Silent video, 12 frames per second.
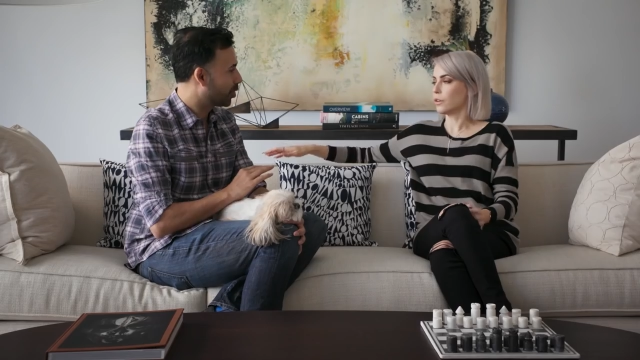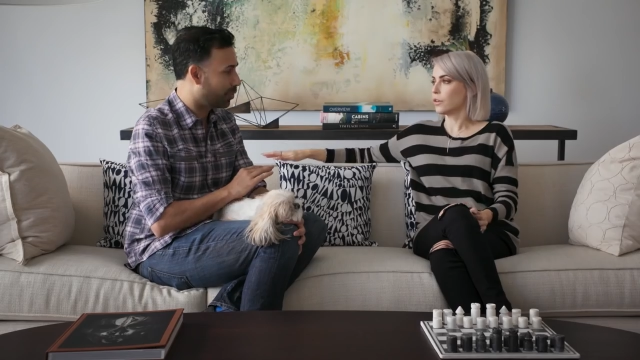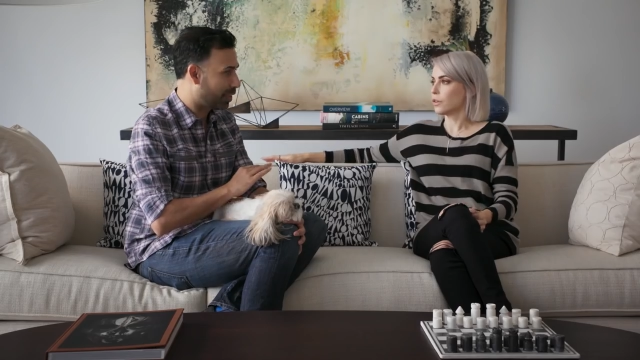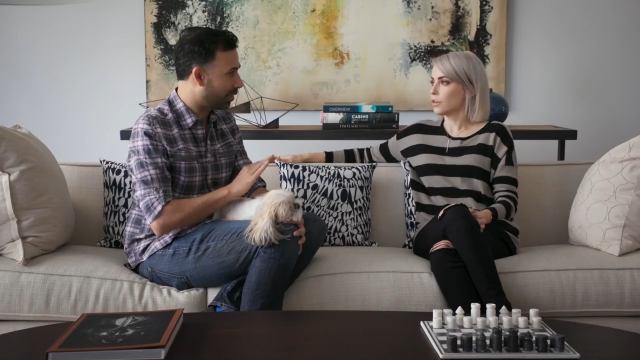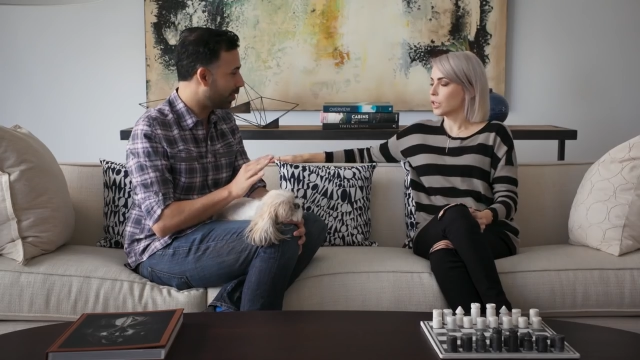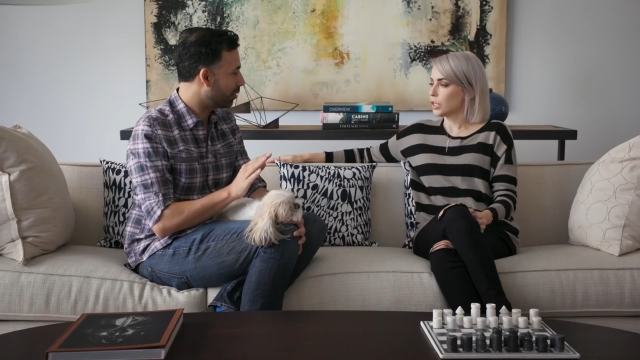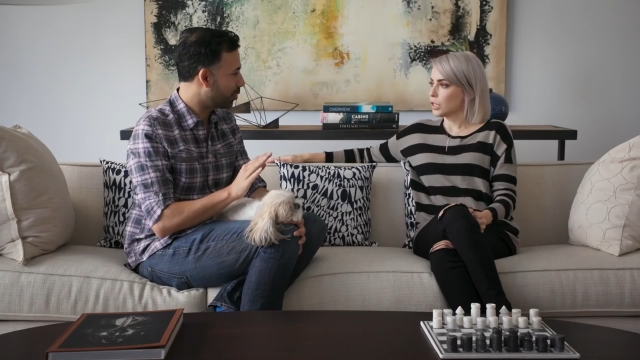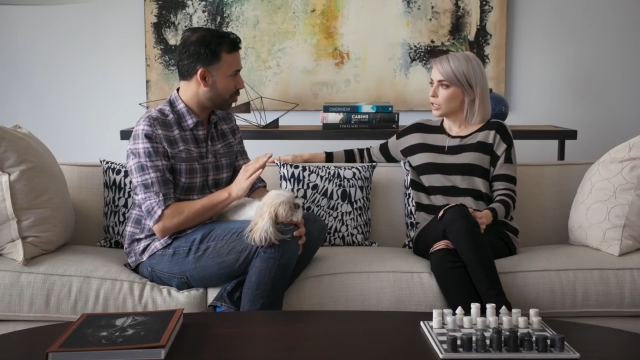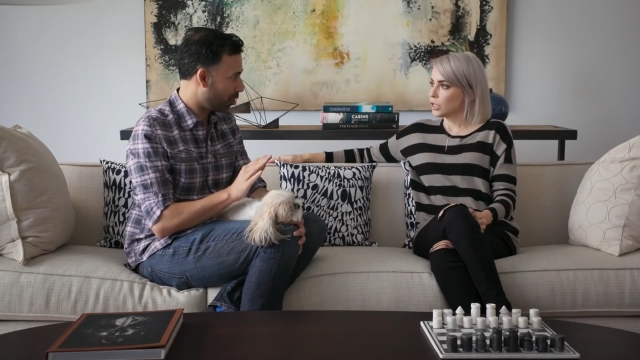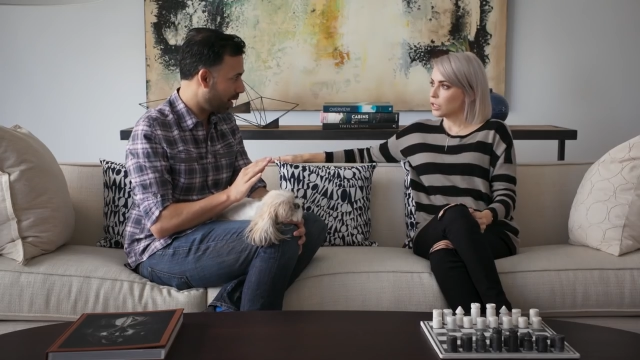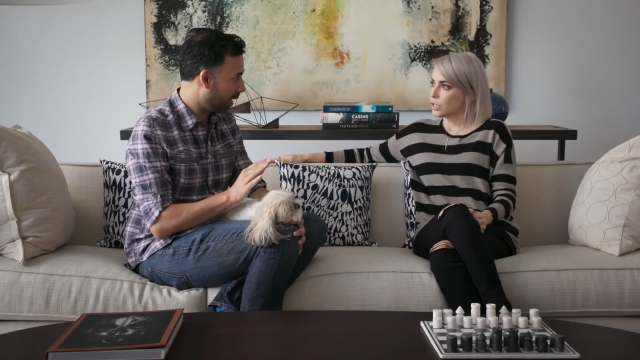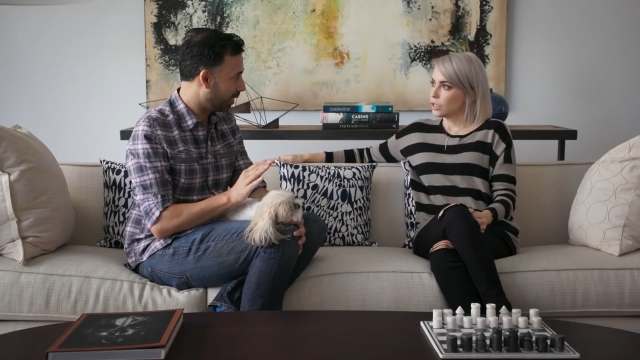Speaker 1: So you've never even
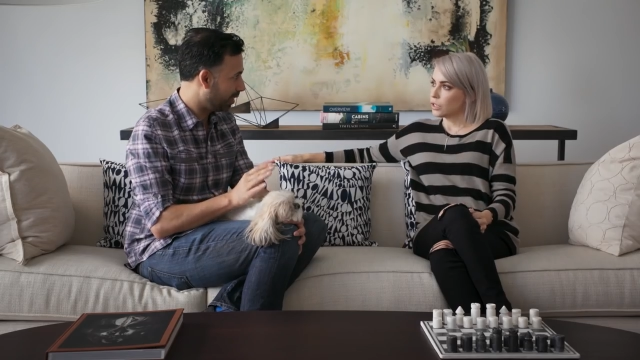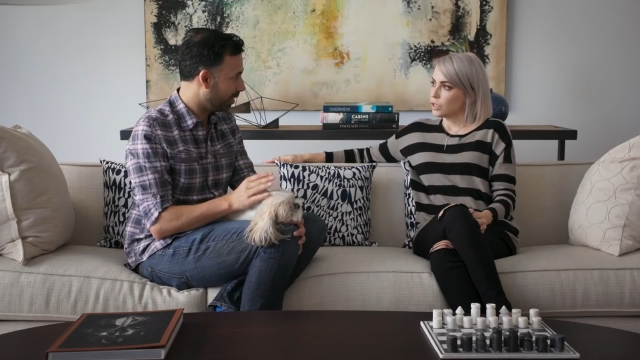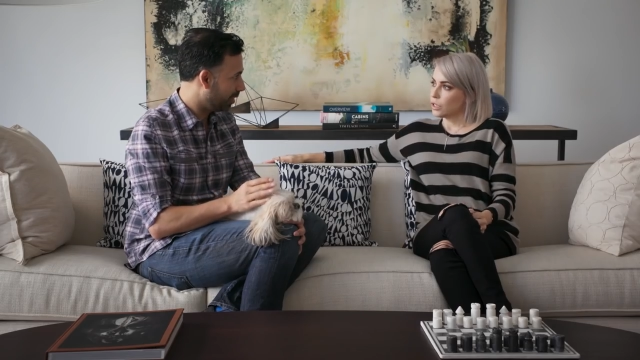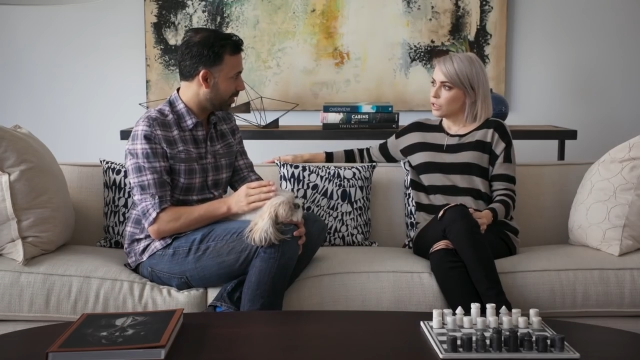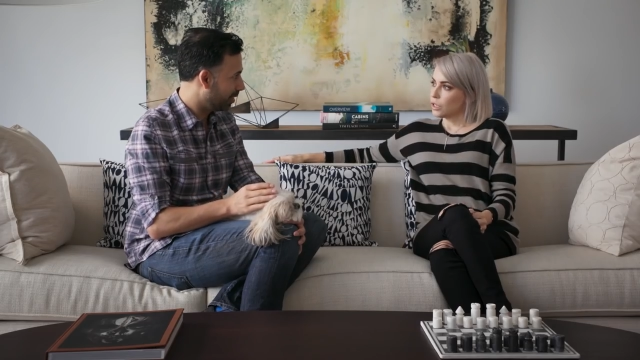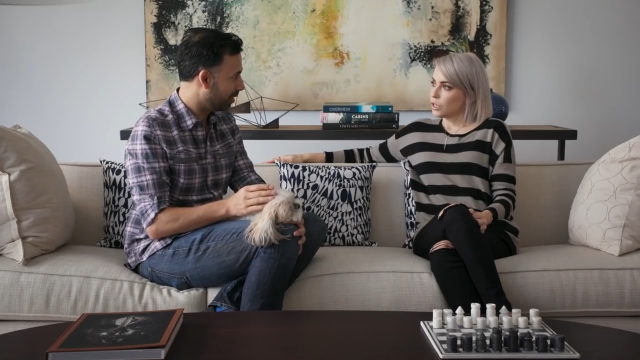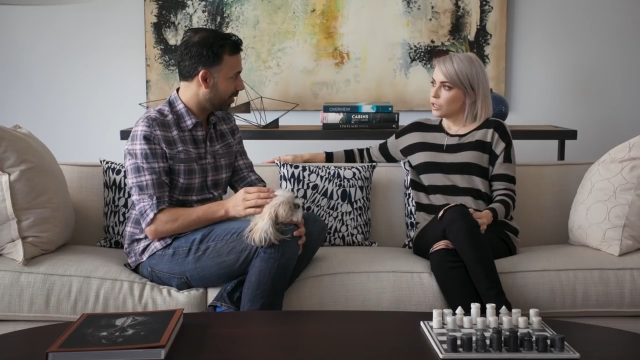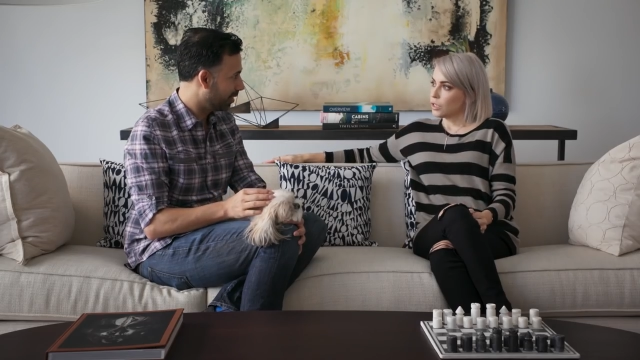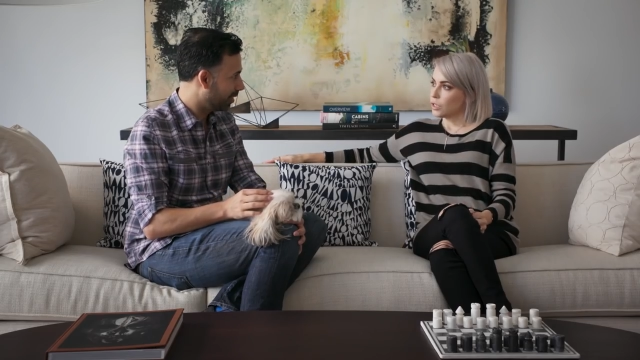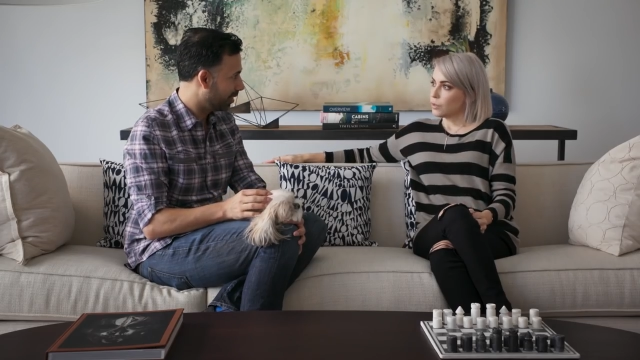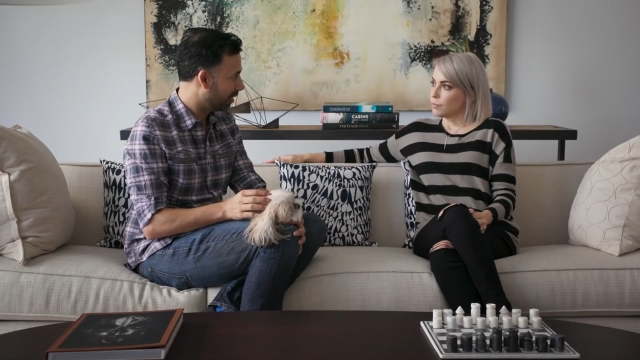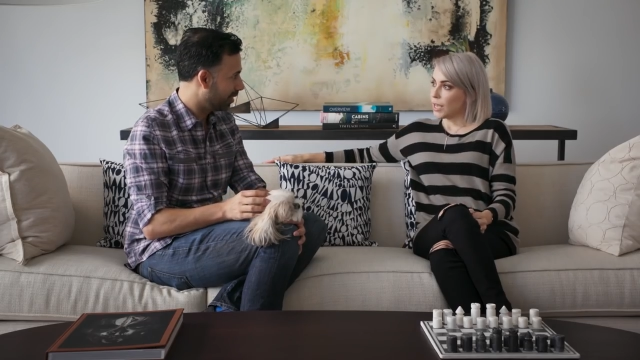tried it?
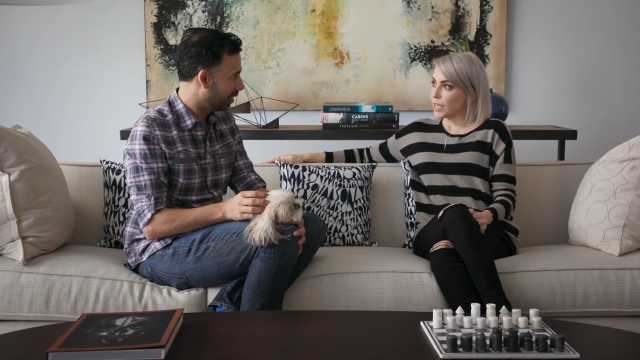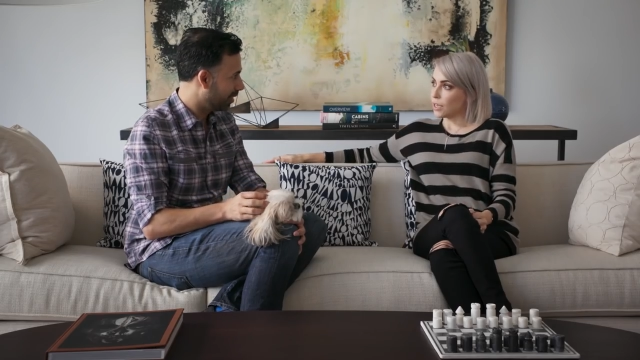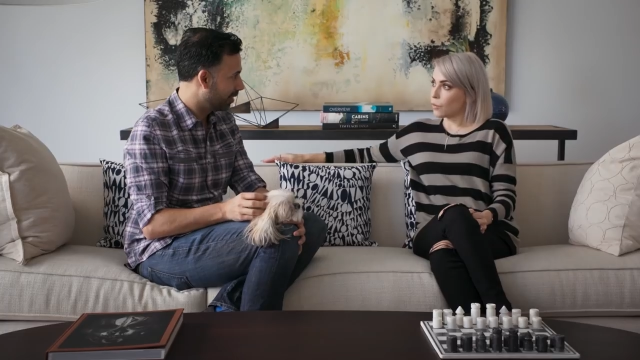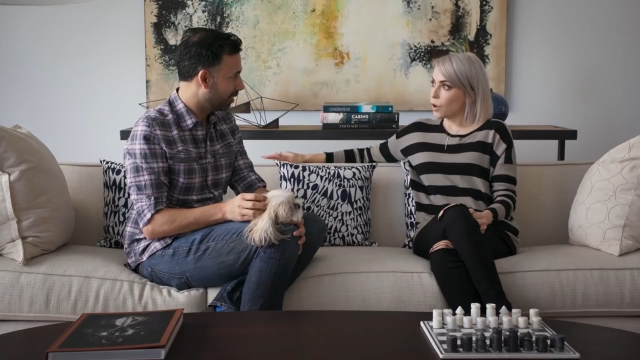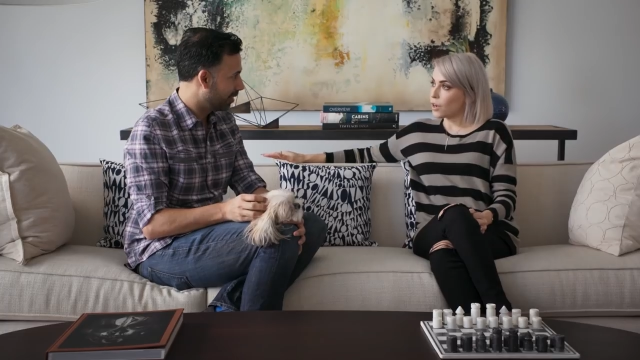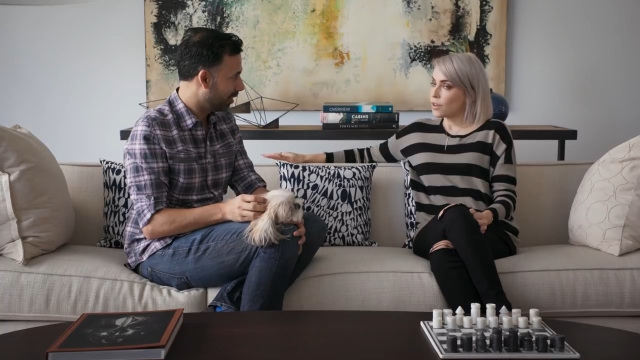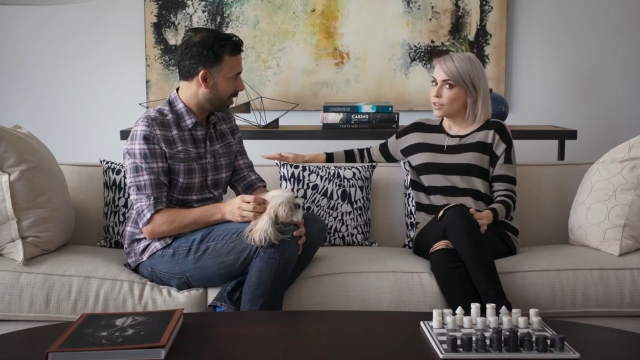
Speaker 2: Making one?